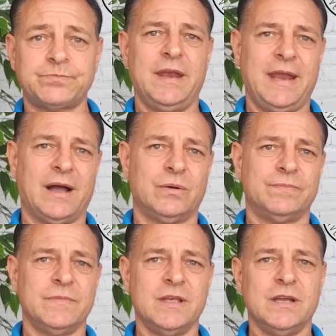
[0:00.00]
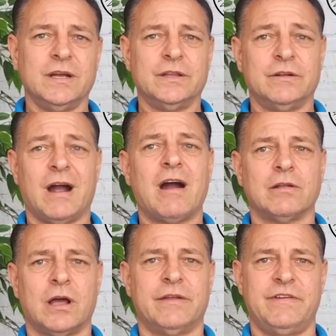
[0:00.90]
Now, there are
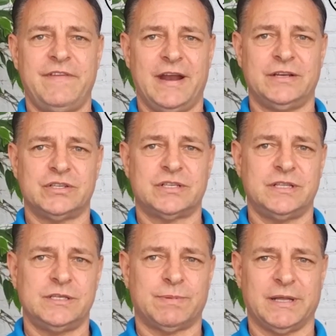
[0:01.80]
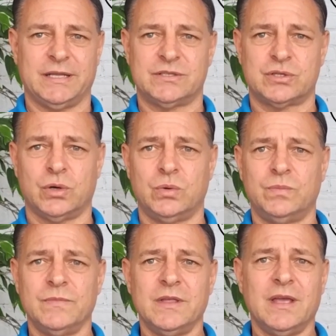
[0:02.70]
a lot of advantages to these plans.
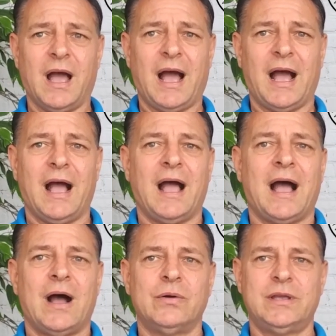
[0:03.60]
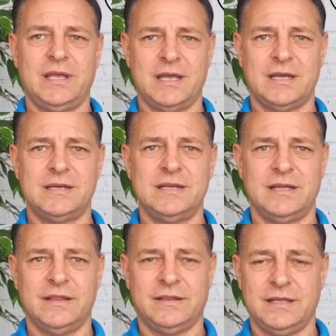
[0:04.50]
So how can
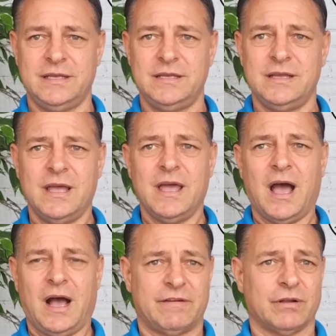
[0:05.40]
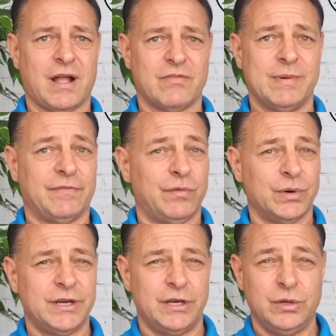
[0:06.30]
the federal government
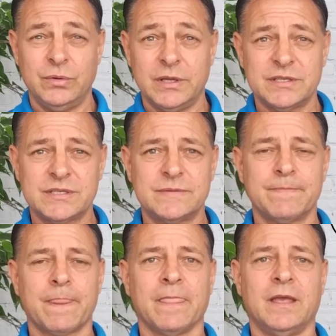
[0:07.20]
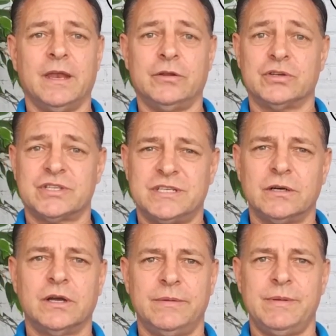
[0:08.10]
afford to do this? You're still
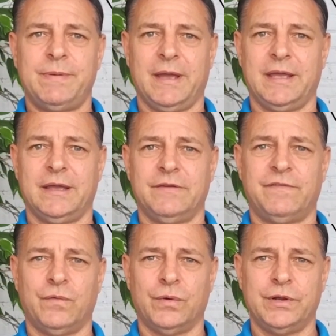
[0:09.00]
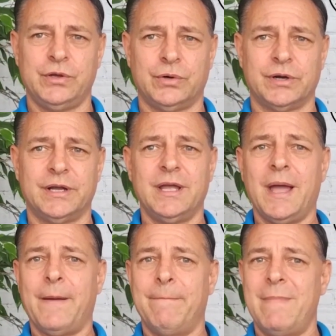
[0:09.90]
going to be paying for your
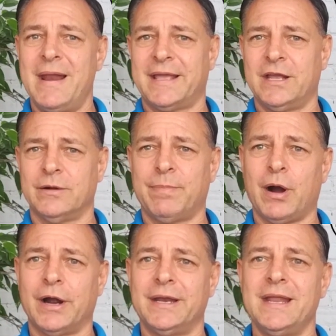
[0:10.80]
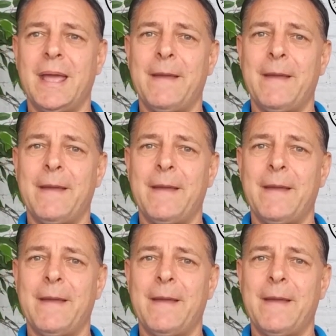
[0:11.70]
Medicare Part